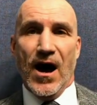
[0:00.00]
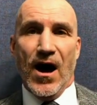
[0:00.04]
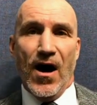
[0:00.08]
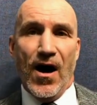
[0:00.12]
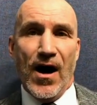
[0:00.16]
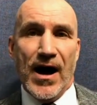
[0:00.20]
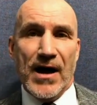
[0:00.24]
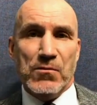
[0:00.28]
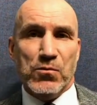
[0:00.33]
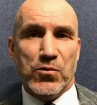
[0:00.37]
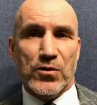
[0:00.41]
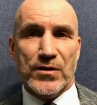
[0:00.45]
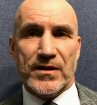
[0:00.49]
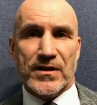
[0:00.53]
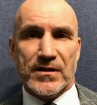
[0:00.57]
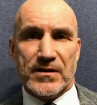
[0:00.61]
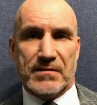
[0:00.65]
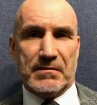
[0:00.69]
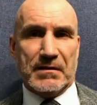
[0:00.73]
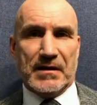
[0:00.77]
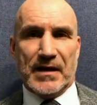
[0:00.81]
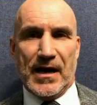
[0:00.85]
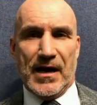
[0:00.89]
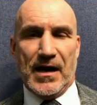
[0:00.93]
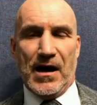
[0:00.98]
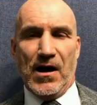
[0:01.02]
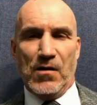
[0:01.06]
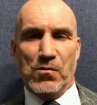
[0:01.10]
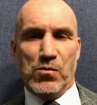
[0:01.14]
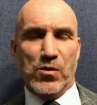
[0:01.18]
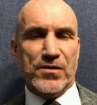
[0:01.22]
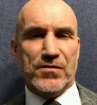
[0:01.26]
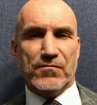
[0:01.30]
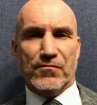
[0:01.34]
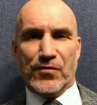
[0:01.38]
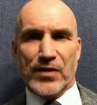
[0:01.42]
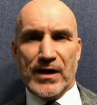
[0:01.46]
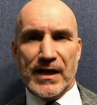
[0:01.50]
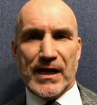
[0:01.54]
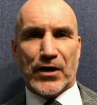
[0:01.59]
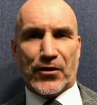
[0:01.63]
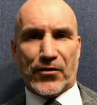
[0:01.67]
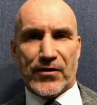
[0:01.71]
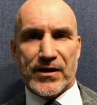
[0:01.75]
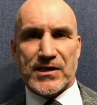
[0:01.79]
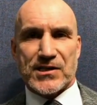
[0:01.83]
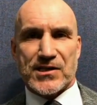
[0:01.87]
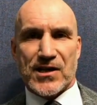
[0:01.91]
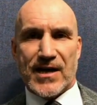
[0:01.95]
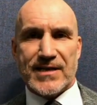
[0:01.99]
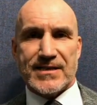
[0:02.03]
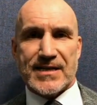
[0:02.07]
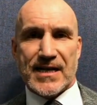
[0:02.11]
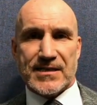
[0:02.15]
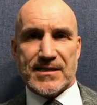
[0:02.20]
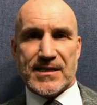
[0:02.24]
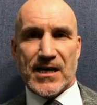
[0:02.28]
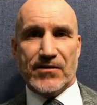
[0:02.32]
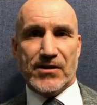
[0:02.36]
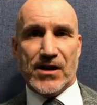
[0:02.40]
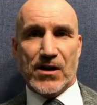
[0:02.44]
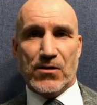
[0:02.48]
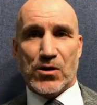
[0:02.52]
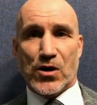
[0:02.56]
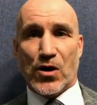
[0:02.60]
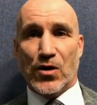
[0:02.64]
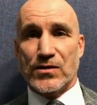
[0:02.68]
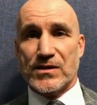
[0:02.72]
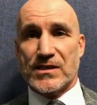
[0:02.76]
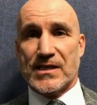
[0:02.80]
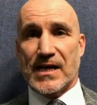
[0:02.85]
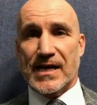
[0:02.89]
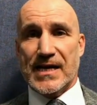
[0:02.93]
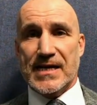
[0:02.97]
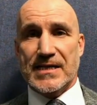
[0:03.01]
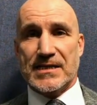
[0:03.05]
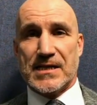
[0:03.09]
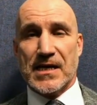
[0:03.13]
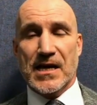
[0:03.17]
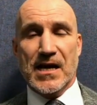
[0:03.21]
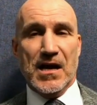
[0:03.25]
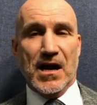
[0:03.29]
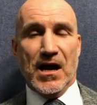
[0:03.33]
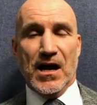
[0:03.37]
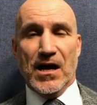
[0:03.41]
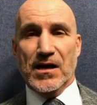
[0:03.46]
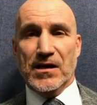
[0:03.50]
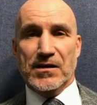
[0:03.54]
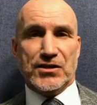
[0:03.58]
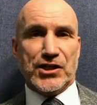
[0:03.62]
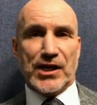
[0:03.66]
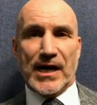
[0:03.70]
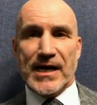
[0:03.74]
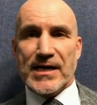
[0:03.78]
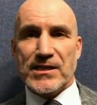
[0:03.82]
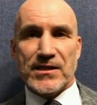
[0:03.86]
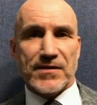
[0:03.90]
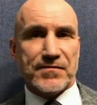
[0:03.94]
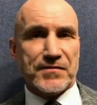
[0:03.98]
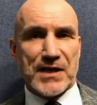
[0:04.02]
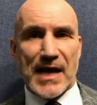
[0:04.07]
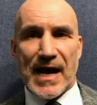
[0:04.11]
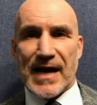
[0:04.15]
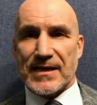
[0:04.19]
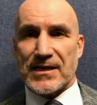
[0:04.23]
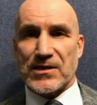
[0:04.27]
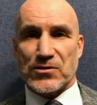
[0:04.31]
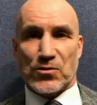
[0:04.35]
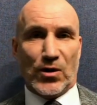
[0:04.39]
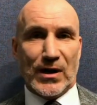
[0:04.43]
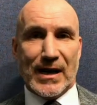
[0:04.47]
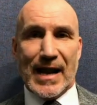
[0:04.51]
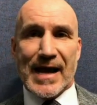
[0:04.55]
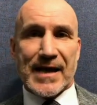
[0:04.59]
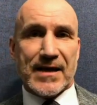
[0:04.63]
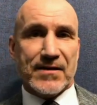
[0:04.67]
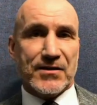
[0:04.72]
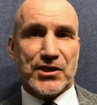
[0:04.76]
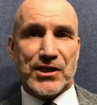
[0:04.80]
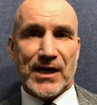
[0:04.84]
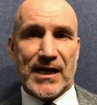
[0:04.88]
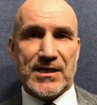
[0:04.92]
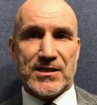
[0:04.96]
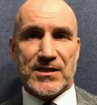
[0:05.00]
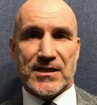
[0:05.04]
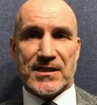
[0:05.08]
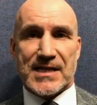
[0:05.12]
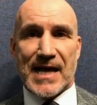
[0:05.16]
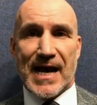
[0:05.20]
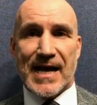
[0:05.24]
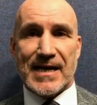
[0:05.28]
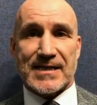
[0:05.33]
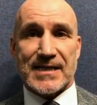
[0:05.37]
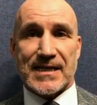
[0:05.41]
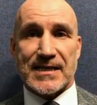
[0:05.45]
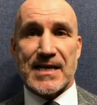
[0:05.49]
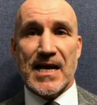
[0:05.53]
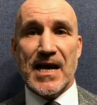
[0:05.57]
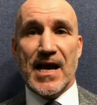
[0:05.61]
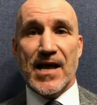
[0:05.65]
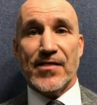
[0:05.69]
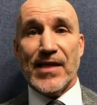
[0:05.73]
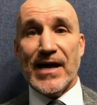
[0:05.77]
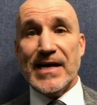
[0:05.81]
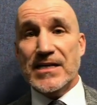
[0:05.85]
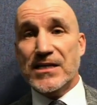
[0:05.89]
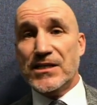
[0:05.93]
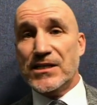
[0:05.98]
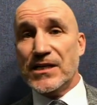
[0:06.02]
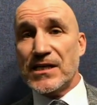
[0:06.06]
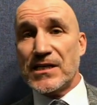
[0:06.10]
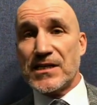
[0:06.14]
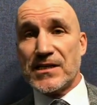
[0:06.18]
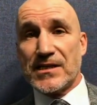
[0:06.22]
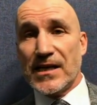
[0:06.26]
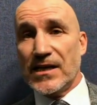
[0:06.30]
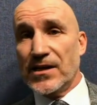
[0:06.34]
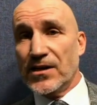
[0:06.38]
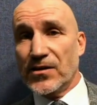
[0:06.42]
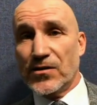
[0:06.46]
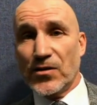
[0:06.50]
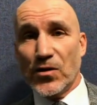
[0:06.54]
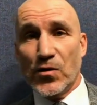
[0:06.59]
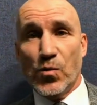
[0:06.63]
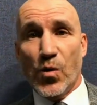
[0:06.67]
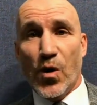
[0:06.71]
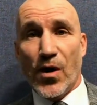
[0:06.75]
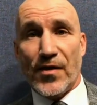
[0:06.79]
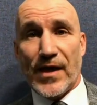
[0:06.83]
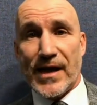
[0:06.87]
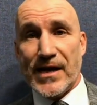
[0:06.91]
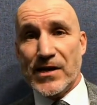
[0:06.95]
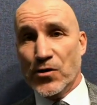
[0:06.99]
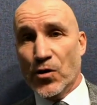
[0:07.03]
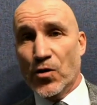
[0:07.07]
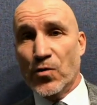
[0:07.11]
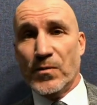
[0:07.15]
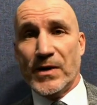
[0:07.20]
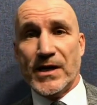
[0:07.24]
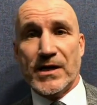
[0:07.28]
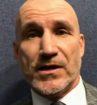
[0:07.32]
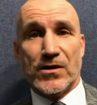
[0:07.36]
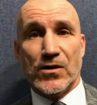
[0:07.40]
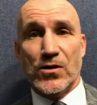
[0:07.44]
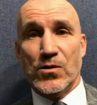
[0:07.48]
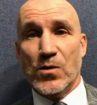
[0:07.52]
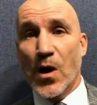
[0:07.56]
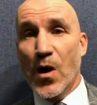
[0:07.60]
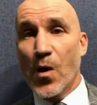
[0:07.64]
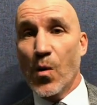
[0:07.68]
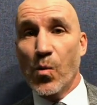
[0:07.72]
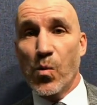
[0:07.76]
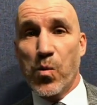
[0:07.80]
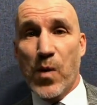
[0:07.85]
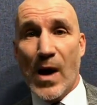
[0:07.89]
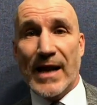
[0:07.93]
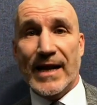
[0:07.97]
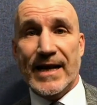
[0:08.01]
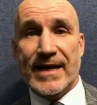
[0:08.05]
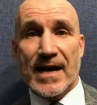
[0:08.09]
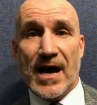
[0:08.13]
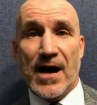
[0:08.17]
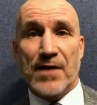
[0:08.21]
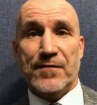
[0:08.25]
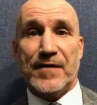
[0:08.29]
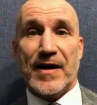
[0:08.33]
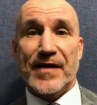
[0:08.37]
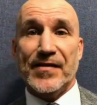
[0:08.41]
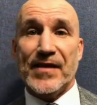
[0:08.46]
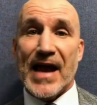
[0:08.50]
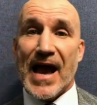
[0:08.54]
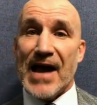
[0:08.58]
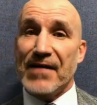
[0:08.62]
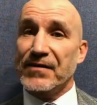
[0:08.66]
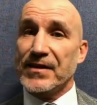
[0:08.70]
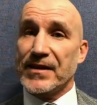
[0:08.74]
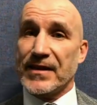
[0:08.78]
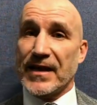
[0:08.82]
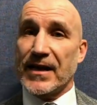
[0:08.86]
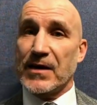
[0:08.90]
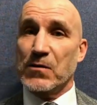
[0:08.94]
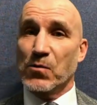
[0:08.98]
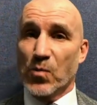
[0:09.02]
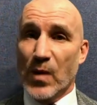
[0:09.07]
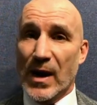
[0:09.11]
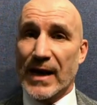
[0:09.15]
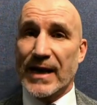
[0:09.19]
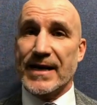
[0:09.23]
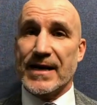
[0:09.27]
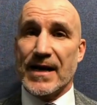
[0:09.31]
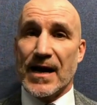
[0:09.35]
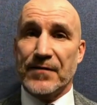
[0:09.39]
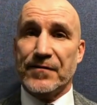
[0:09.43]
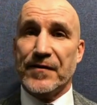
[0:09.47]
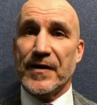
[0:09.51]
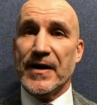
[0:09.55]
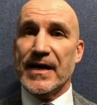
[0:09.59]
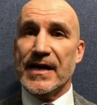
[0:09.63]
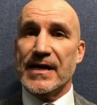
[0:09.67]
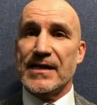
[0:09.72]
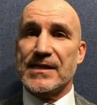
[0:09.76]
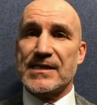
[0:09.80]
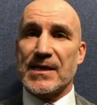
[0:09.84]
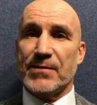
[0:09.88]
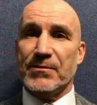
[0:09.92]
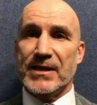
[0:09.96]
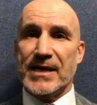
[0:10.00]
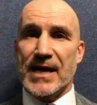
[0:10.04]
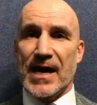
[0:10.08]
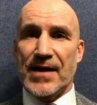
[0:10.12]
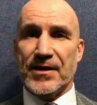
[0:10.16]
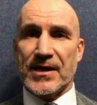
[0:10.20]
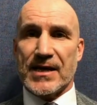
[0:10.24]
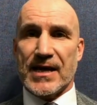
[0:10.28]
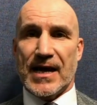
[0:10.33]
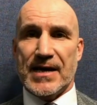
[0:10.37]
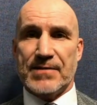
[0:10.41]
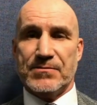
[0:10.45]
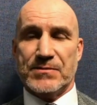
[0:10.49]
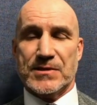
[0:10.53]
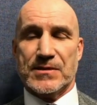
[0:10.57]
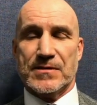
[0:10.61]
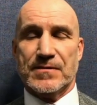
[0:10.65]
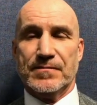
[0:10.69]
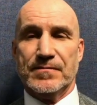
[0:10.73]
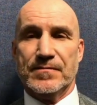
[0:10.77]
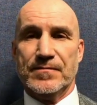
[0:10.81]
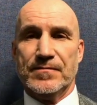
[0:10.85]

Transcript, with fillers: I wouldn't I wouldn't really criticise Antonio Conte's uh, change of tactics or lack of change of tactics. They just didn't do what they normally do well enough, and they haven't done it well enough in some of the other games.